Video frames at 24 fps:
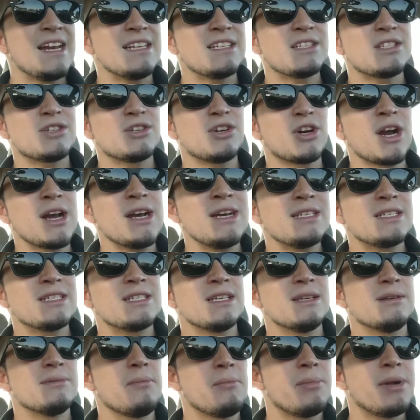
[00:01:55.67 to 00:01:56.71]
And it's
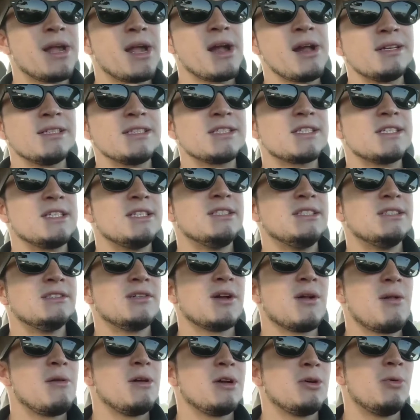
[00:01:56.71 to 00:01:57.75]
crazy because
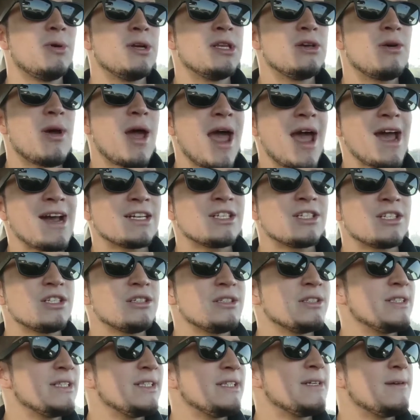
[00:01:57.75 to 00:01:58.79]
when you
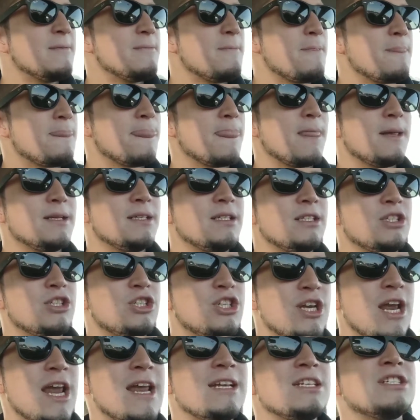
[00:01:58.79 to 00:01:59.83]
actually
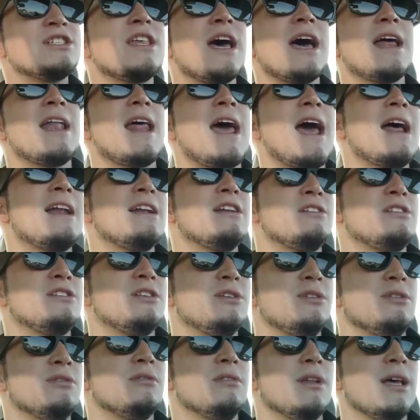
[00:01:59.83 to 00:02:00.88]
change that
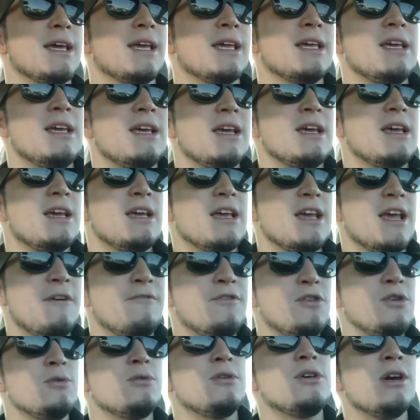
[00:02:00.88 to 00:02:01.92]
attitude, like
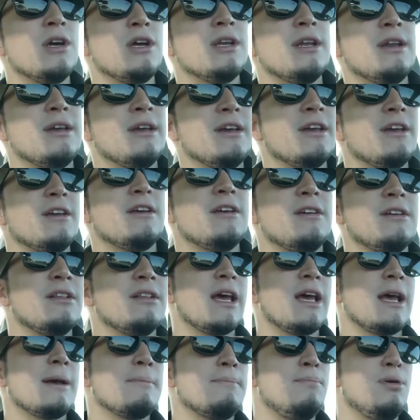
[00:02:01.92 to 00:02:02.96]
if you could
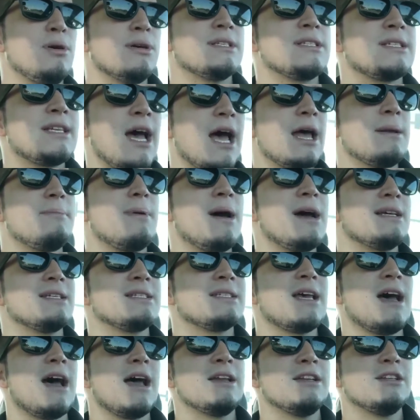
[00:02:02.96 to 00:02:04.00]
like put side by
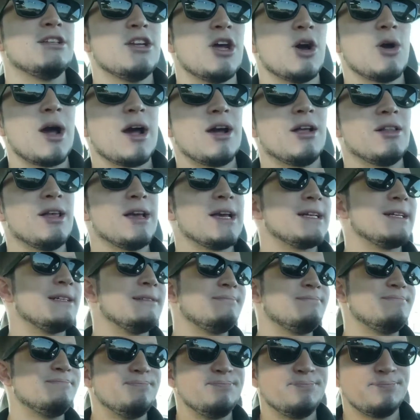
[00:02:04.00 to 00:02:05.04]
side, how like
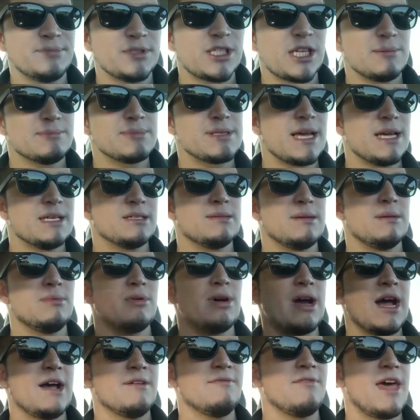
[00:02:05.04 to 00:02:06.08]
sometimes
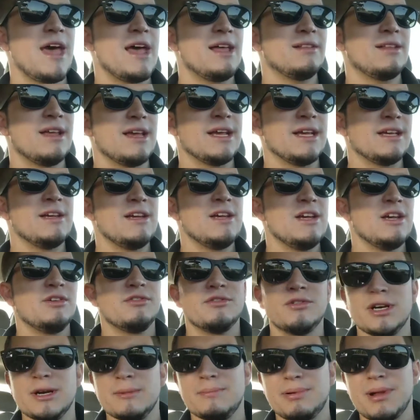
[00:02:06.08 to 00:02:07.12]
people have that like
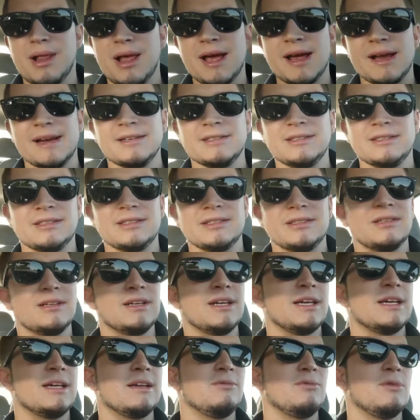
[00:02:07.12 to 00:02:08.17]
replay,
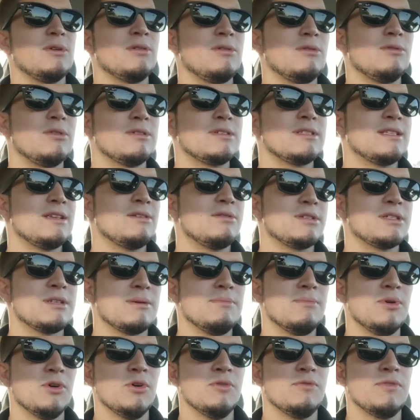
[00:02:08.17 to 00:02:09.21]
like there was
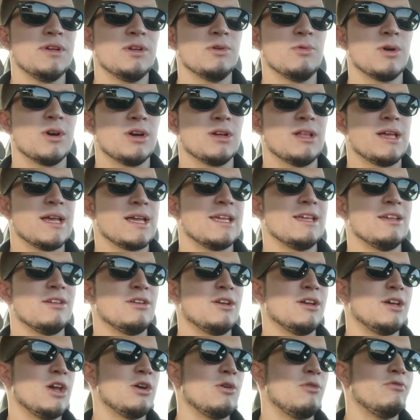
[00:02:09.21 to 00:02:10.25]
a movie where like you
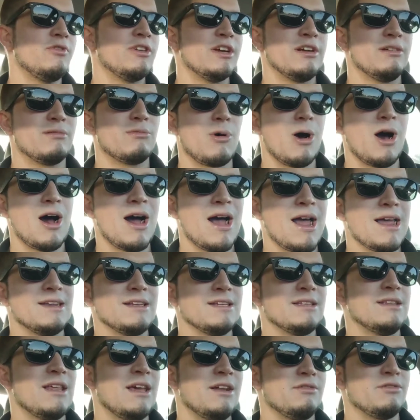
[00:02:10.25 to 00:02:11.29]
could go
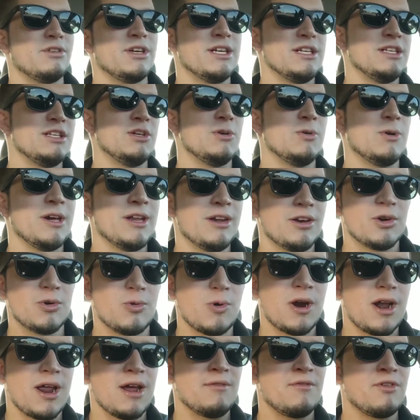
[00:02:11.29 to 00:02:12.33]
rewind and then redo it or
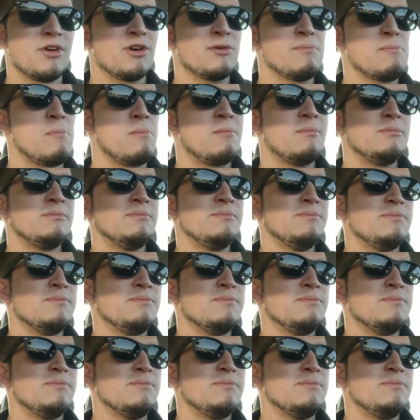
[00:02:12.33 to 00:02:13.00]
whatever.